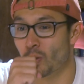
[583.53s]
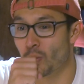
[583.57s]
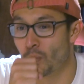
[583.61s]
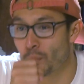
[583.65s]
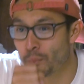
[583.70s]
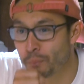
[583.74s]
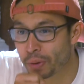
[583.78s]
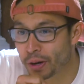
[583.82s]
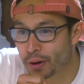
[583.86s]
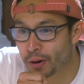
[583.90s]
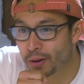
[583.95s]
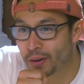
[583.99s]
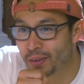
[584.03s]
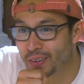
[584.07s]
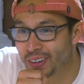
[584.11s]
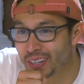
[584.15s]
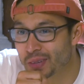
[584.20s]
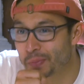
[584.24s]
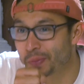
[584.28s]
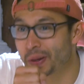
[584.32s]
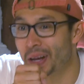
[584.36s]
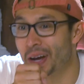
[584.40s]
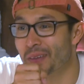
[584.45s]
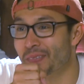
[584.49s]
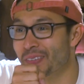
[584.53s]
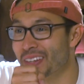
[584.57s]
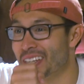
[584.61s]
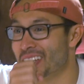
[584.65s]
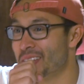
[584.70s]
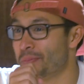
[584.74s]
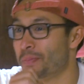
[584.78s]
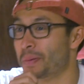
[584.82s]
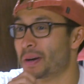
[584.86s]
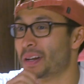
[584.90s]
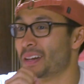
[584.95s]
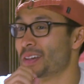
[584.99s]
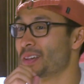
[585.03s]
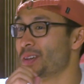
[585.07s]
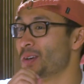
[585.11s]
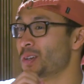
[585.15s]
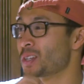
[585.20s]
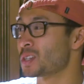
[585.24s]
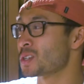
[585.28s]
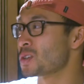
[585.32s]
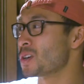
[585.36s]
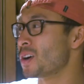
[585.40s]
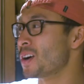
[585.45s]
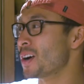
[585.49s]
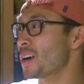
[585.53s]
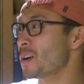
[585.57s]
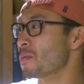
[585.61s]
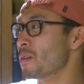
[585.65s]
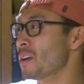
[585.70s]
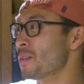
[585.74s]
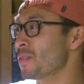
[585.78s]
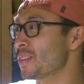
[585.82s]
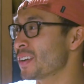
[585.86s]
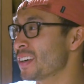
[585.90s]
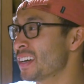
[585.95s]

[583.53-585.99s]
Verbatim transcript: Yeah. Just plopping, just putting a little straw in a yeah,